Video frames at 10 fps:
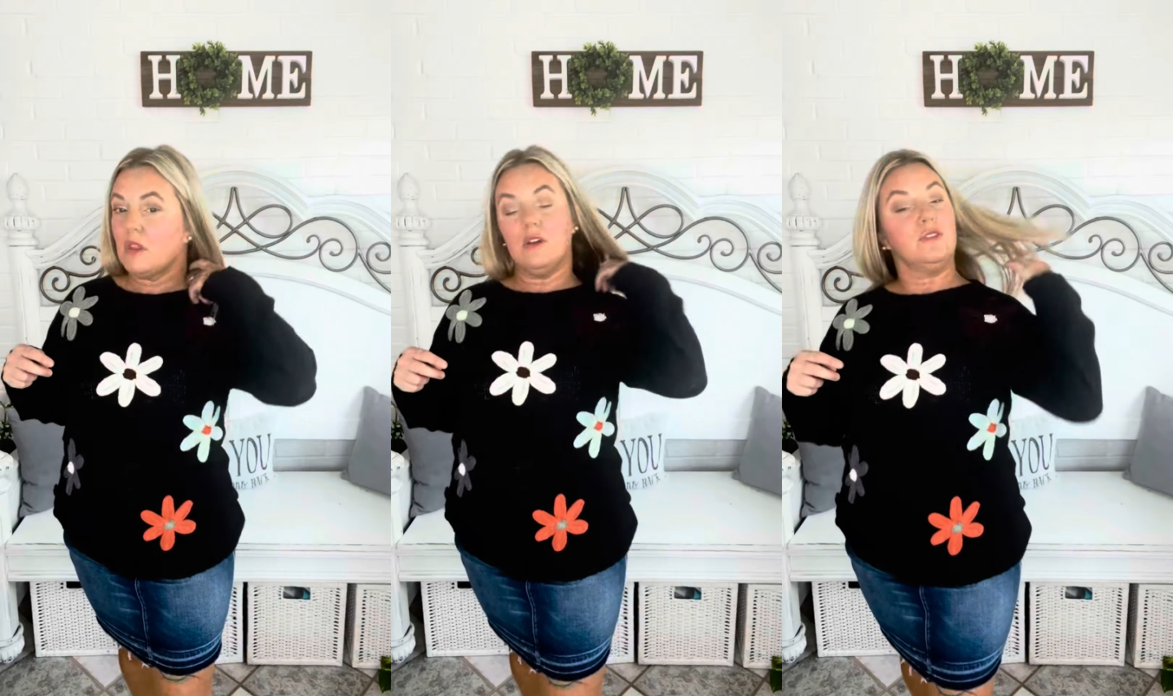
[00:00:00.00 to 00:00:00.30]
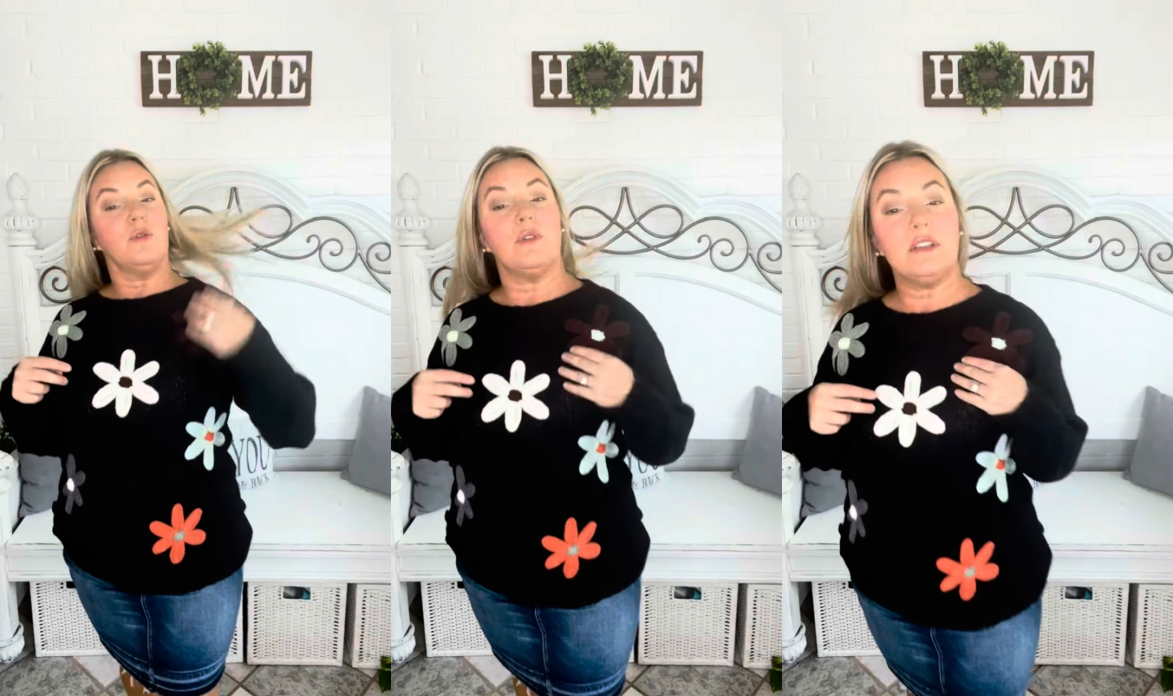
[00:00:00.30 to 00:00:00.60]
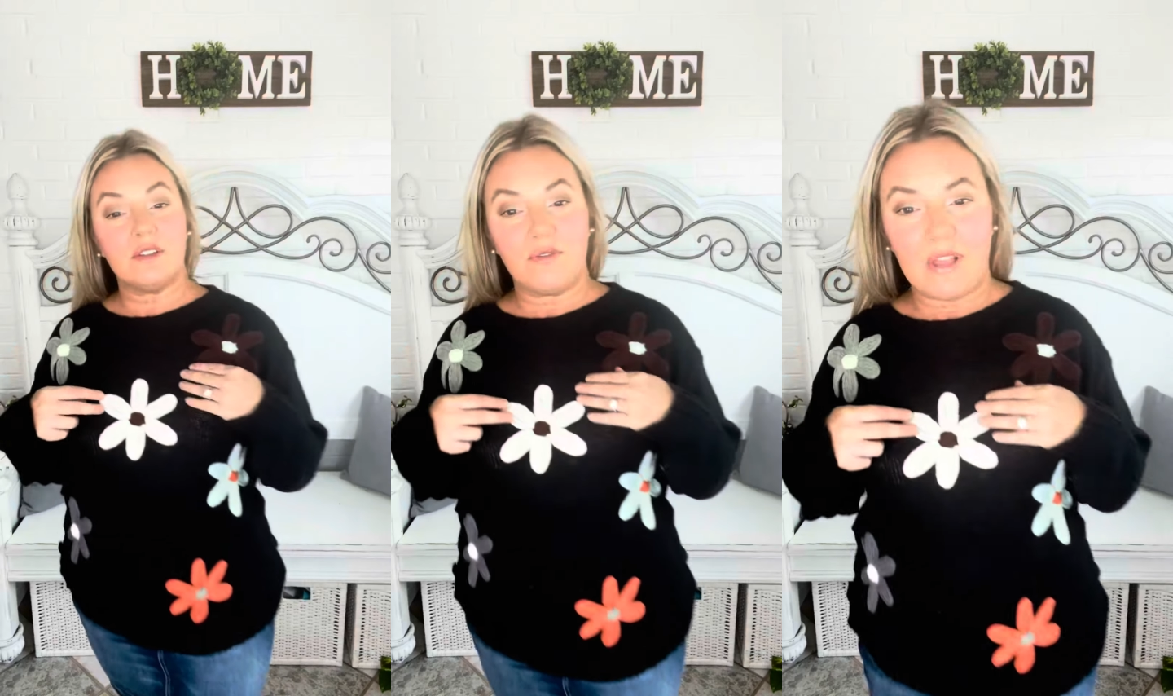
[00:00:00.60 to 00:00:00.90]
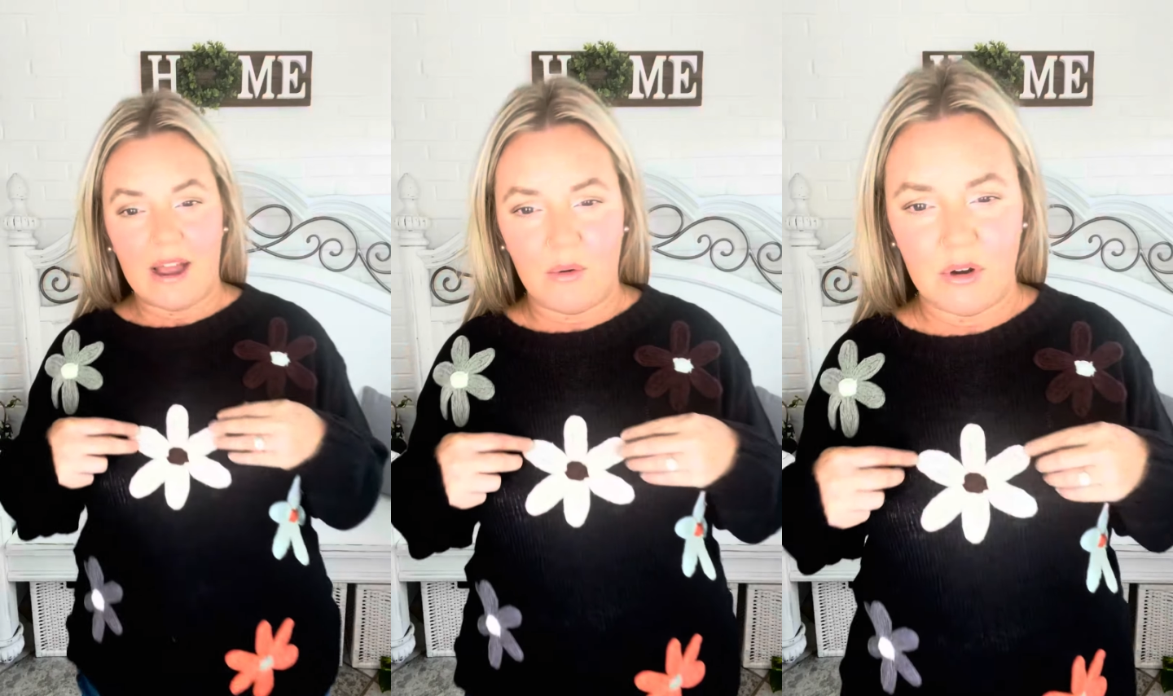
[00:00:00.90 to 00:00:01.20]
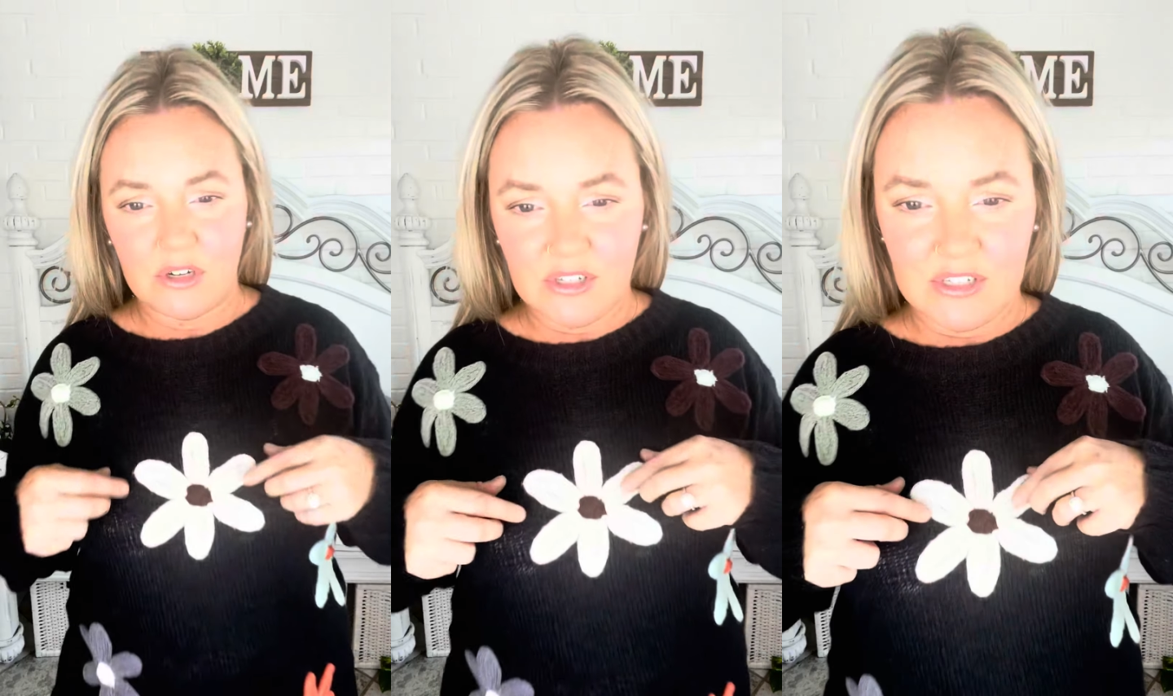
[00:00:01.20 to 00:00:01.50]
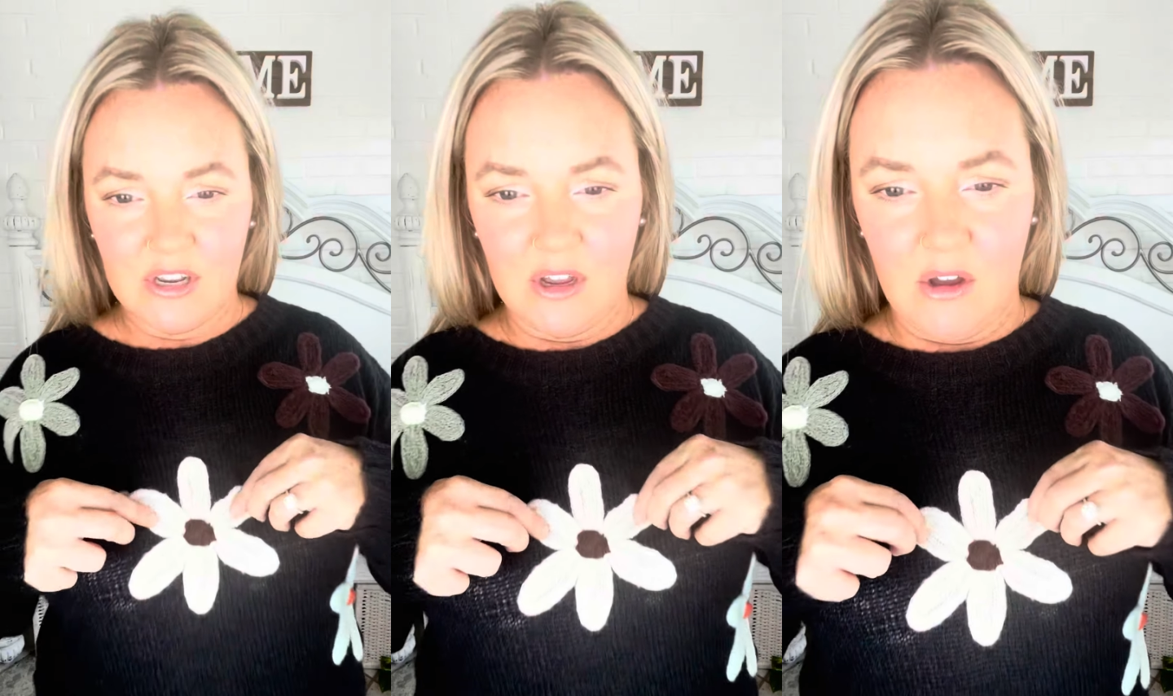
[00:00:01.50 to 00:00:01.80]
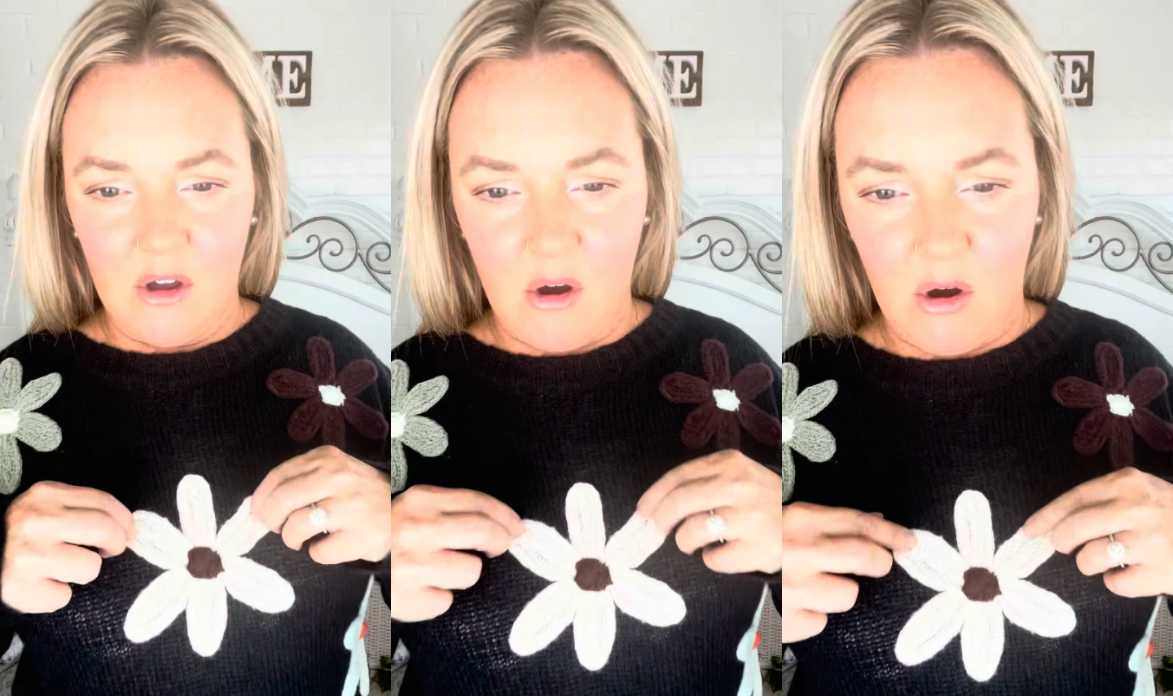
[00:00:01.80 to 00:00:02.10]
So these flowers
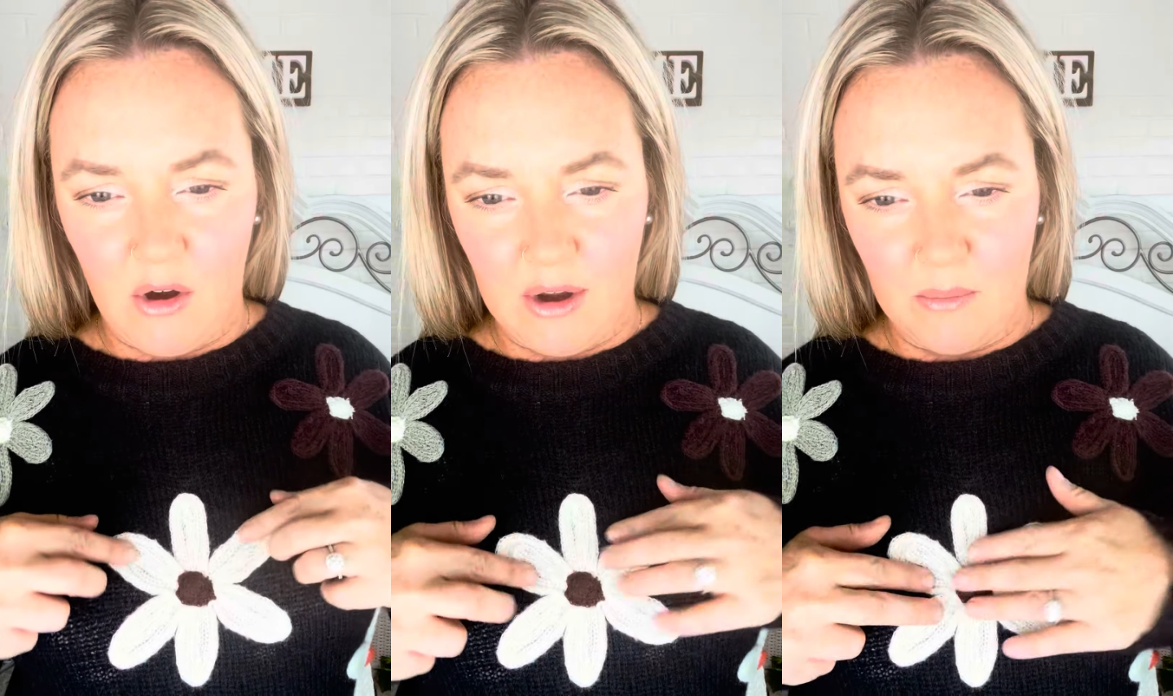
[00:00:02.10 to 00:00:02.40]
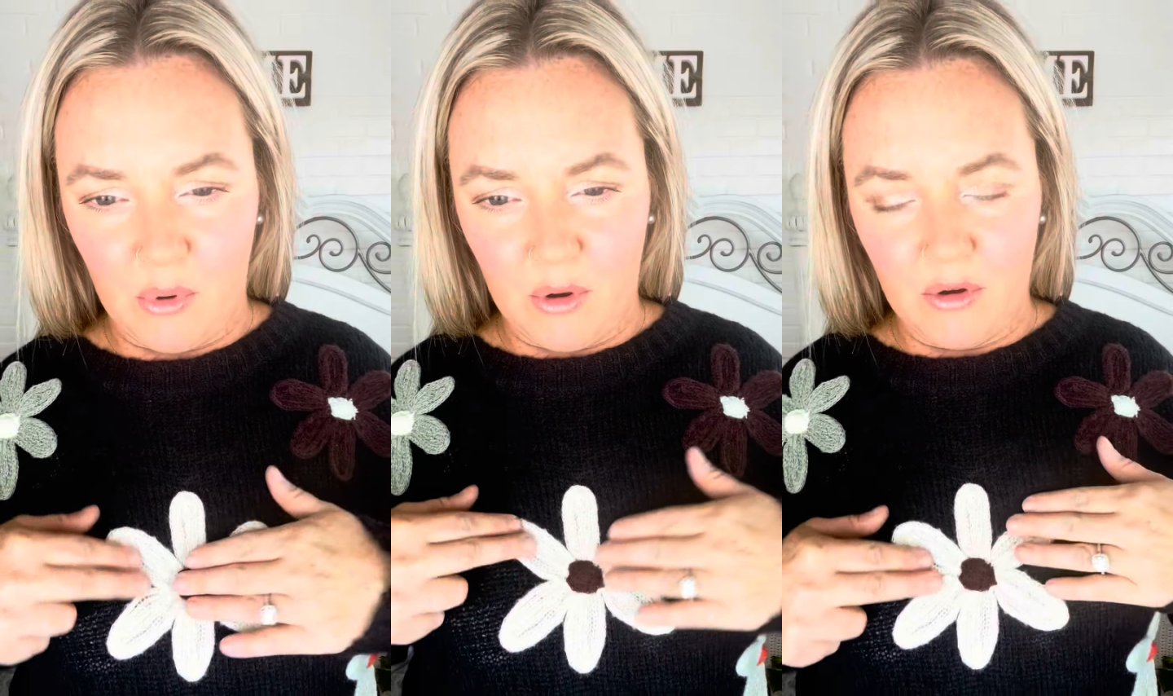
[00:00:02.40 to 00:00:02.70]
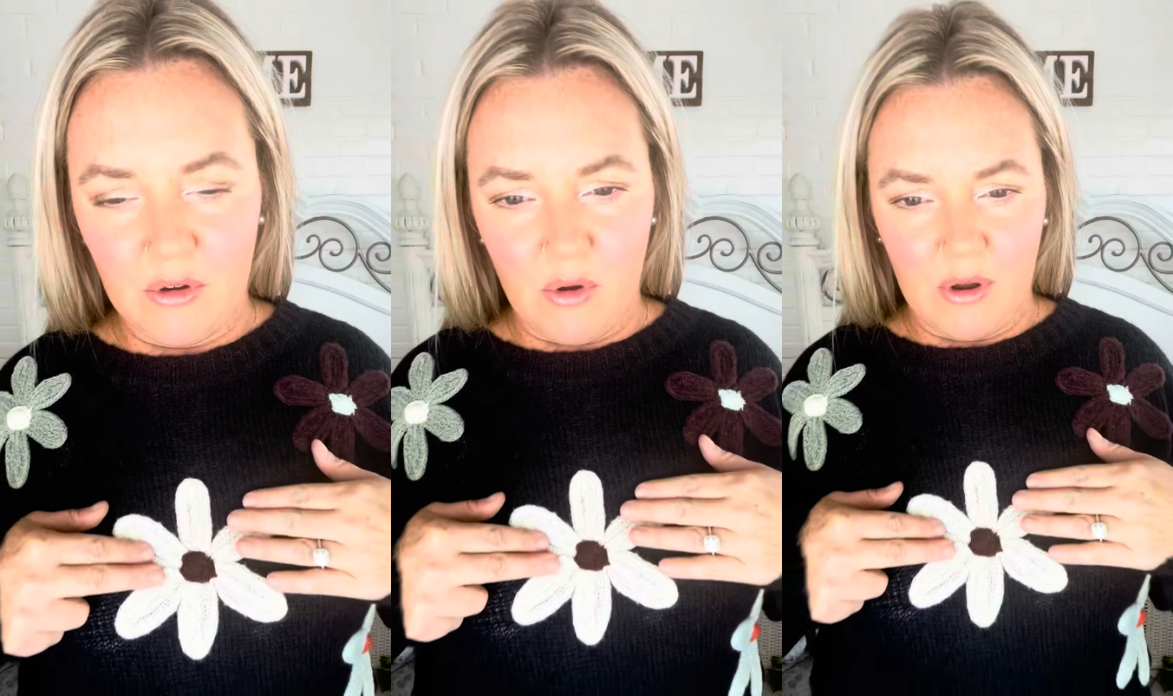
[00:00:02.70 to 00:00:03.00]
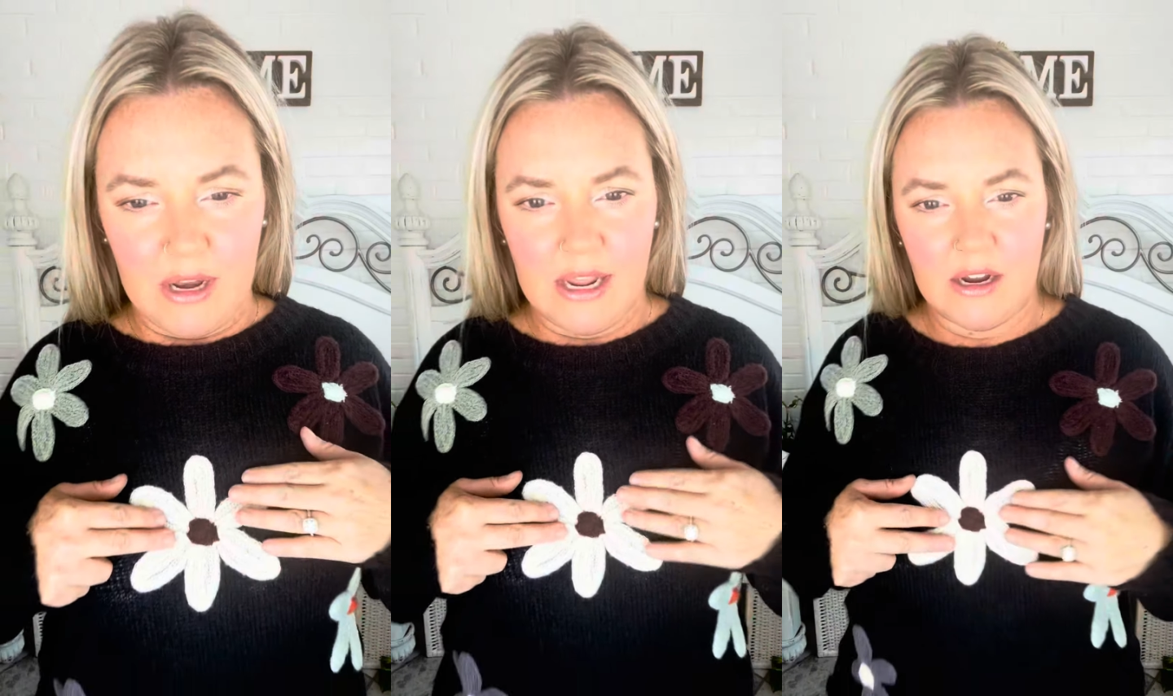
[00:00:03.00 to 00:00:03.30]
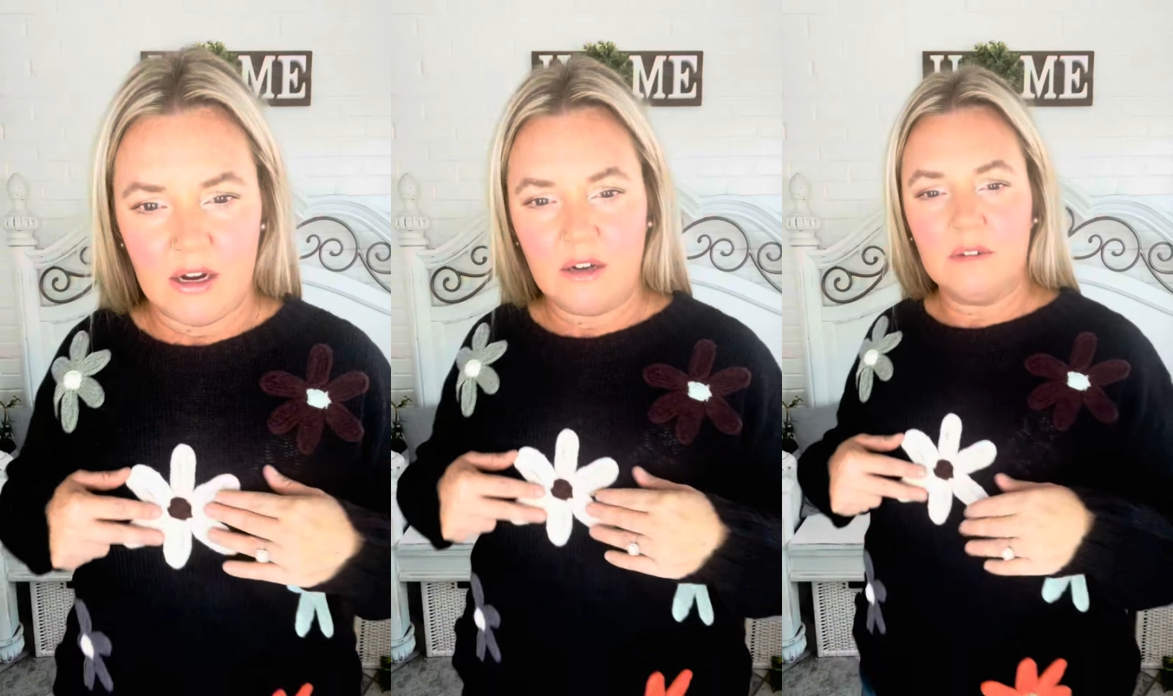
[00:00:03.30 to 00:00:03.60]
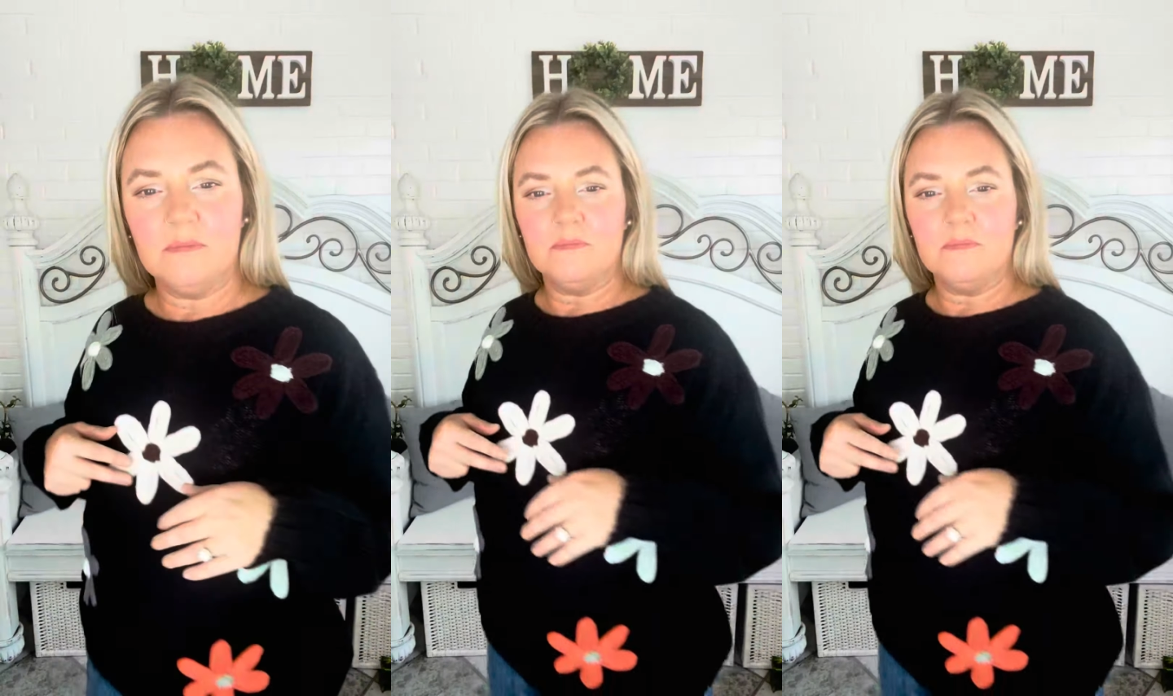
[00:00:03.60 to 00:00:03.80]
are embroidered on here.